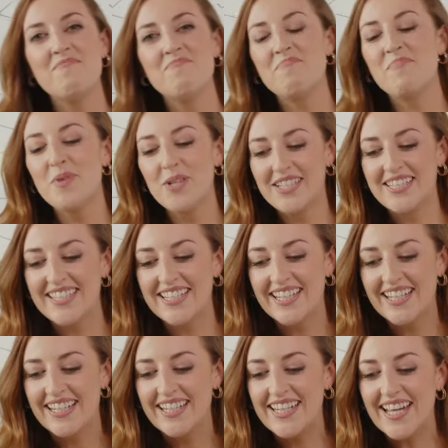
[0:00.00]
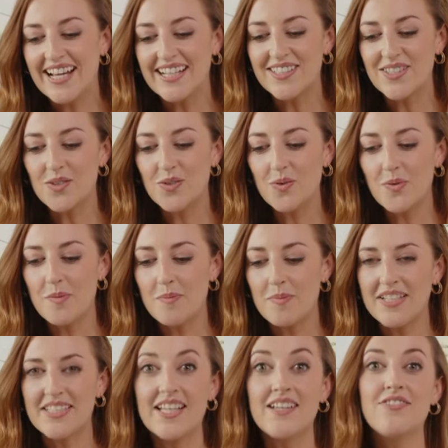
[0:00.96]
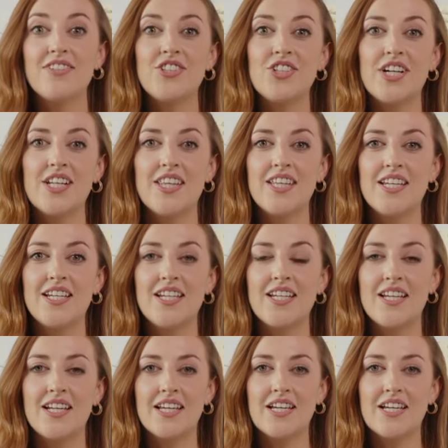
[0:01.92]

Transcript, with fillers: But yeah, so myself and Jonathan